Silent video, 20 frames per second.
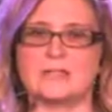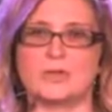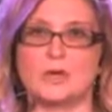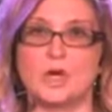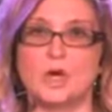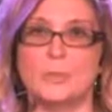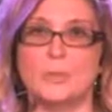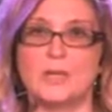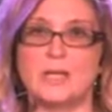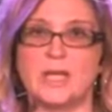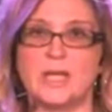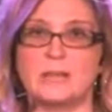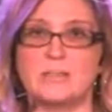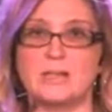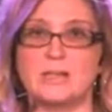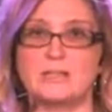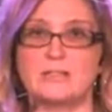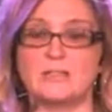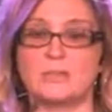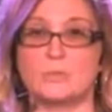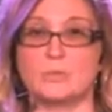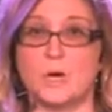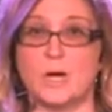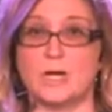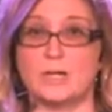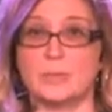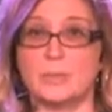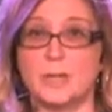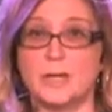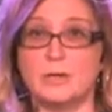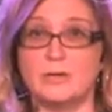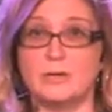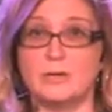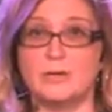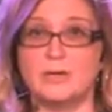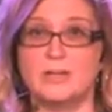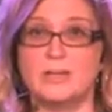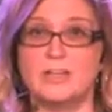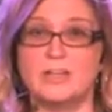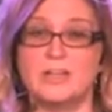So Ommegang means to walk about,
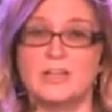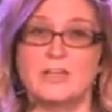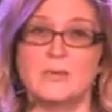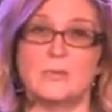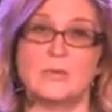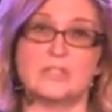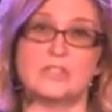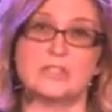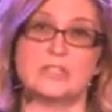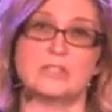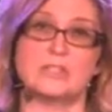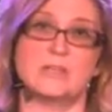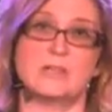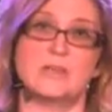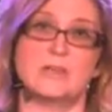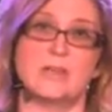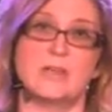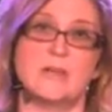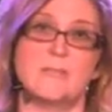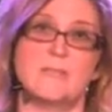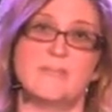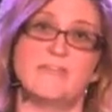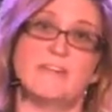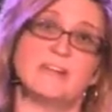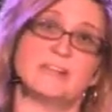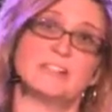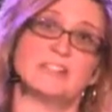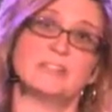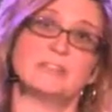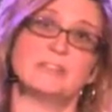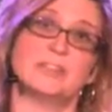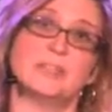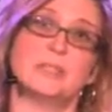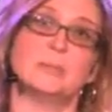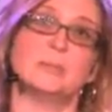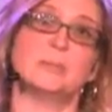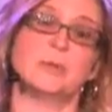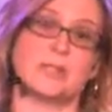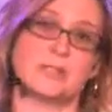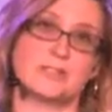which is a festival
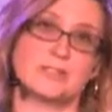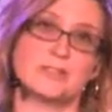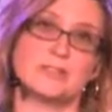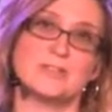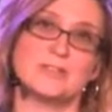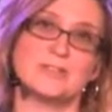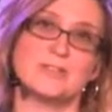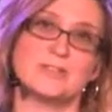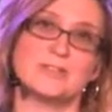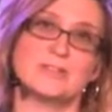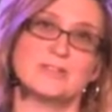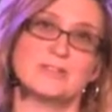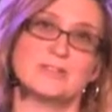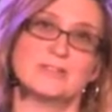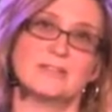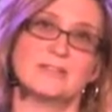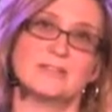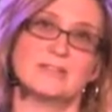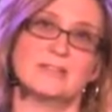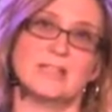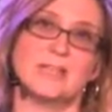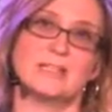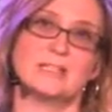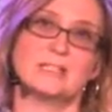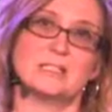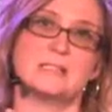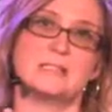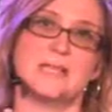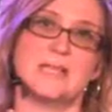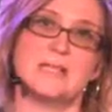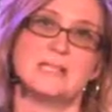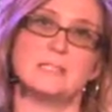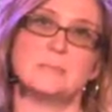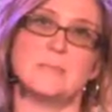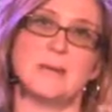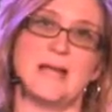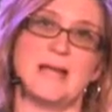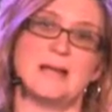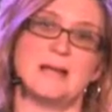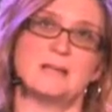in Brussels that dates
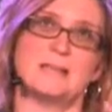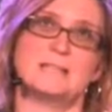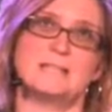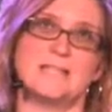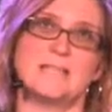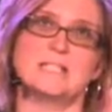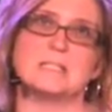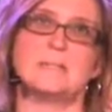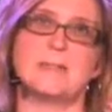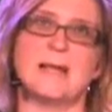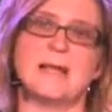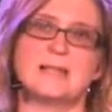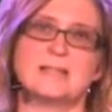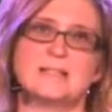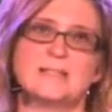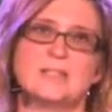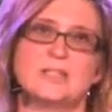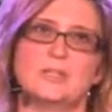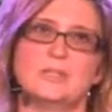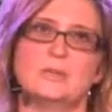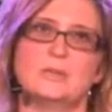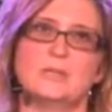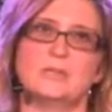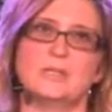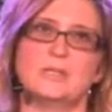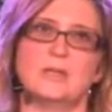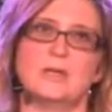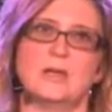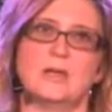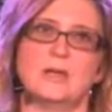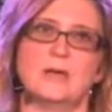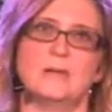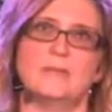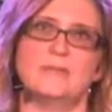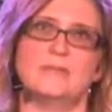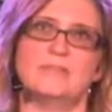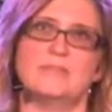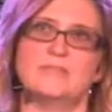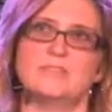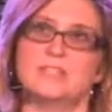back to the
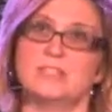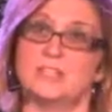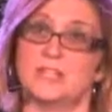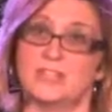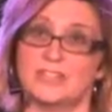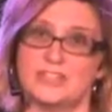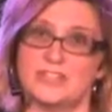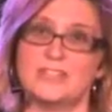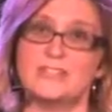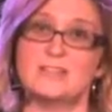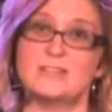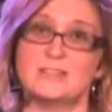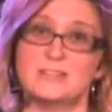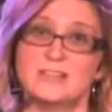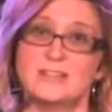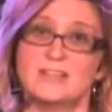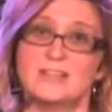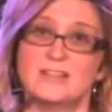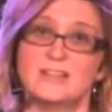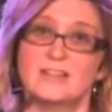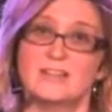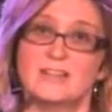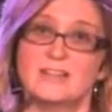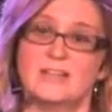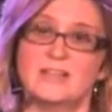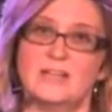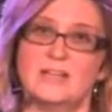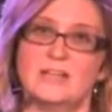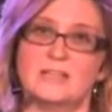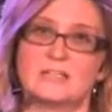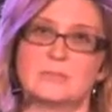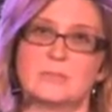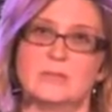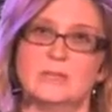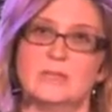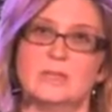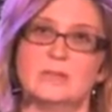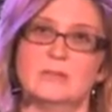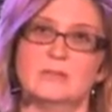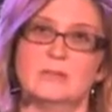1500s, and it's
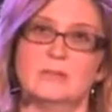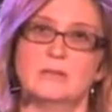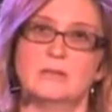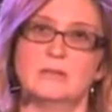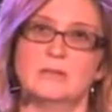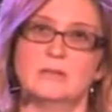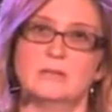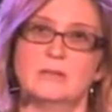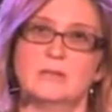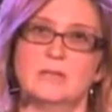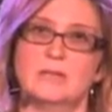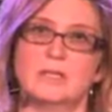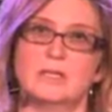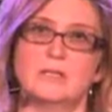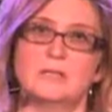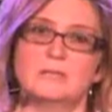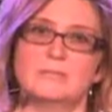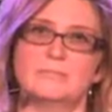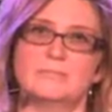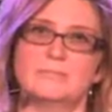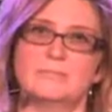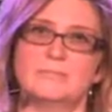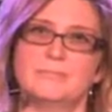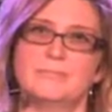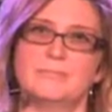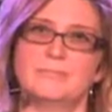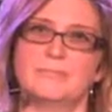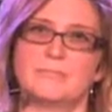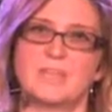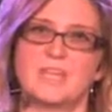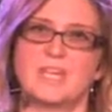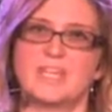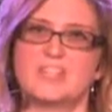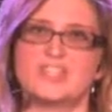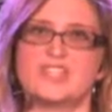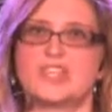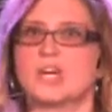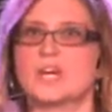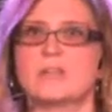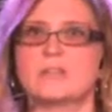when the King
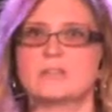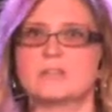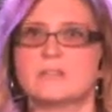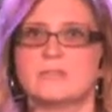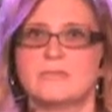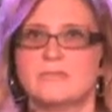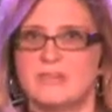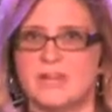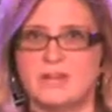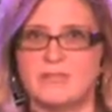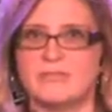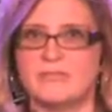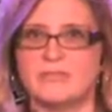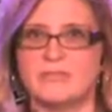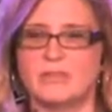Charles V